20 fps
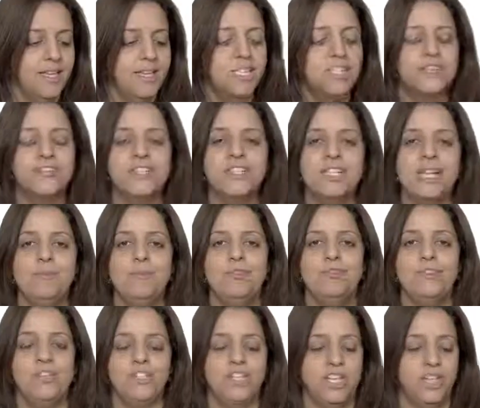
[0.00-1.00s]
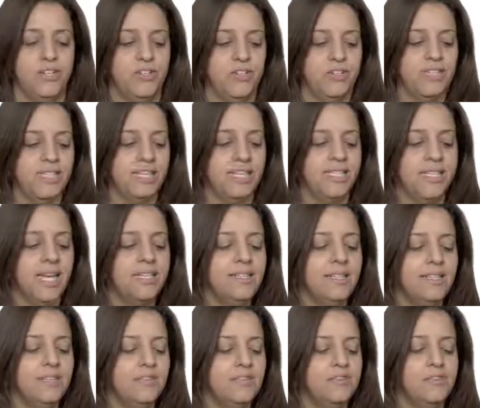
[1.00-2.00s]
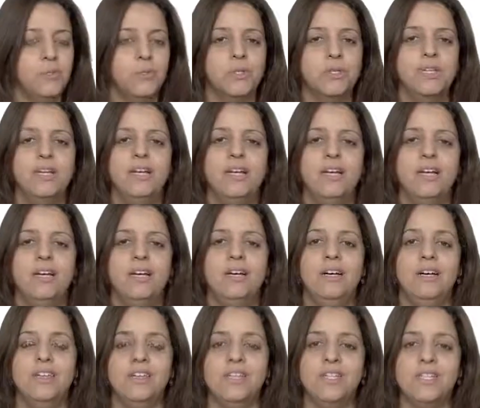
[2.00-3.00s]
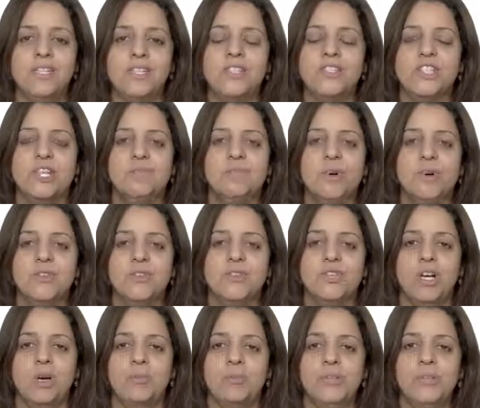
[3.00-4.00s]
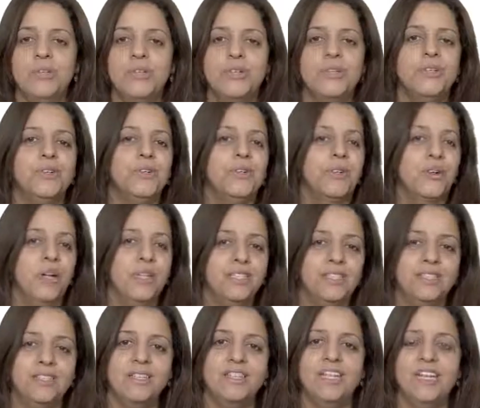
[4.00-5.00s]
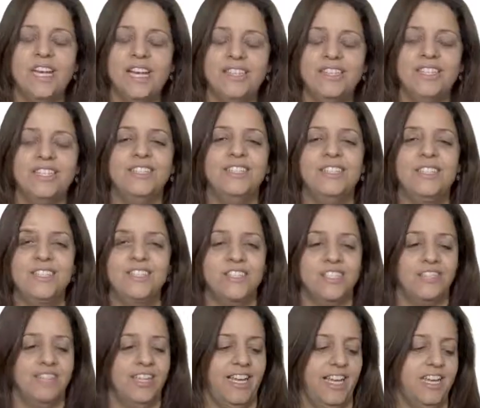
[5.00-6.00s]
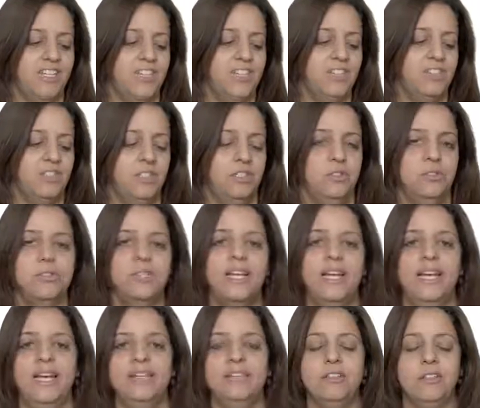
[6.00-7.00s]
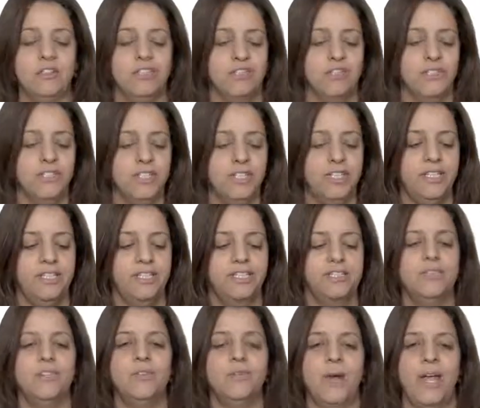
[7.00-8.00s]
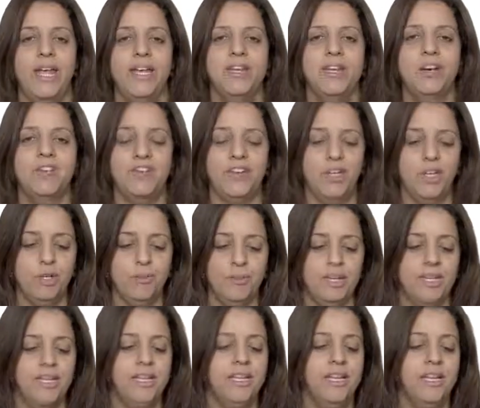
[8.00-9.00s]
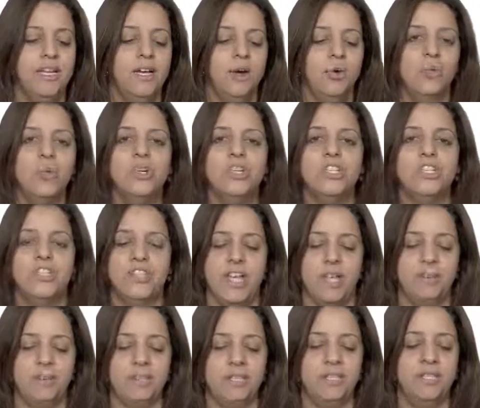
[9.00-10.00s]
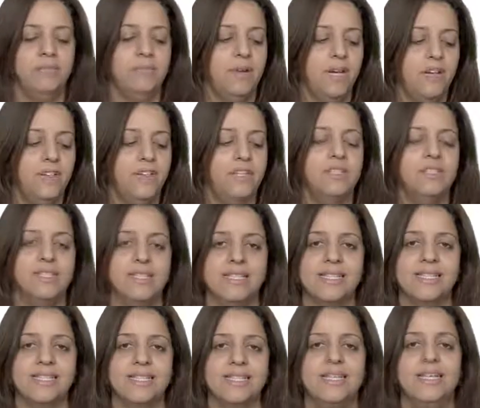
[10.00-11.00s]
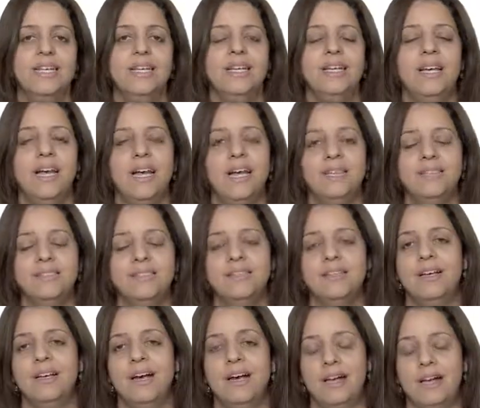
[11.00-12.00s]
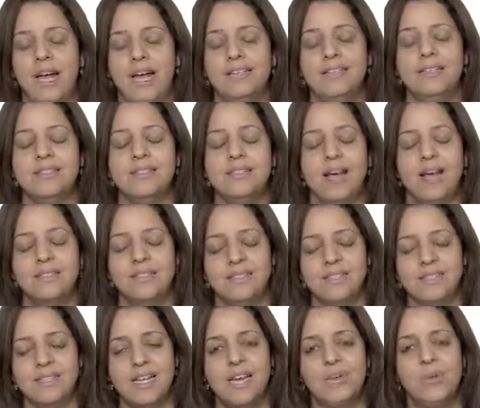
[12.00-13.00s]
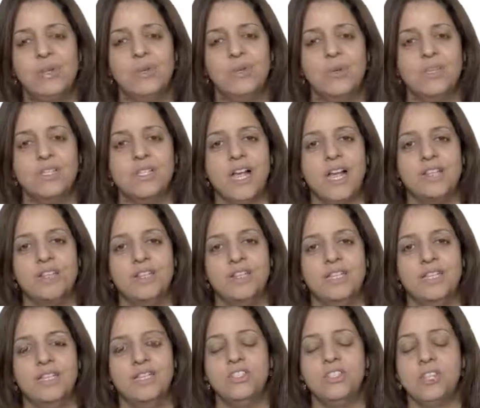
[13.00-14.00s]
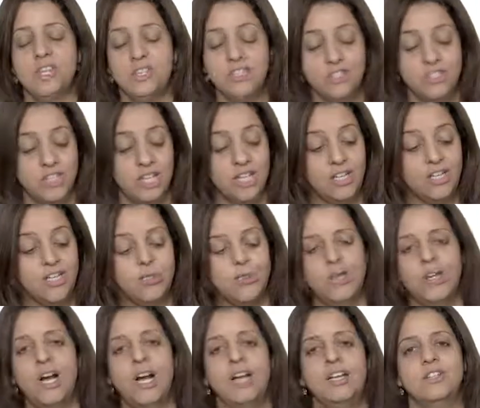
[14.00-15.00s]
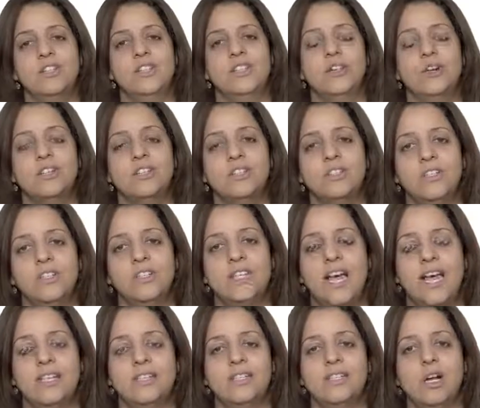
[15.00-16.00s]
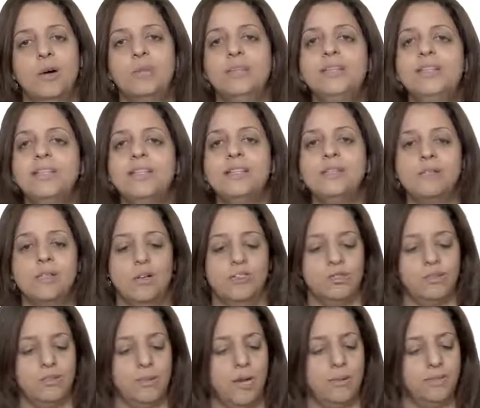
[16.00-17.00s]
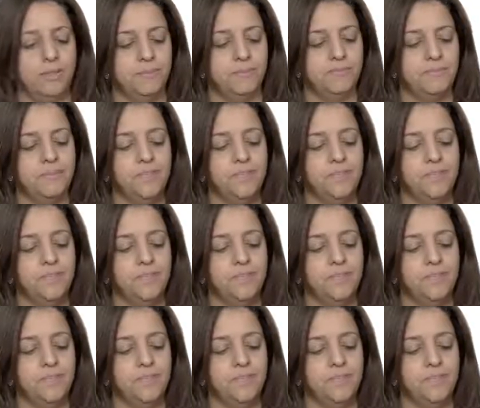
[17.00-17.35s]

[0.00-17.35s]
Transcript: So for example, for checkers, in 1994, uh, the system or the computer, or call it the, the intelligent agent Chinook, ended 40-year reign of human world champion Marion Tinsley and uh, at, this at this time, it was actually, checkers were actually considered as a completely solved problem.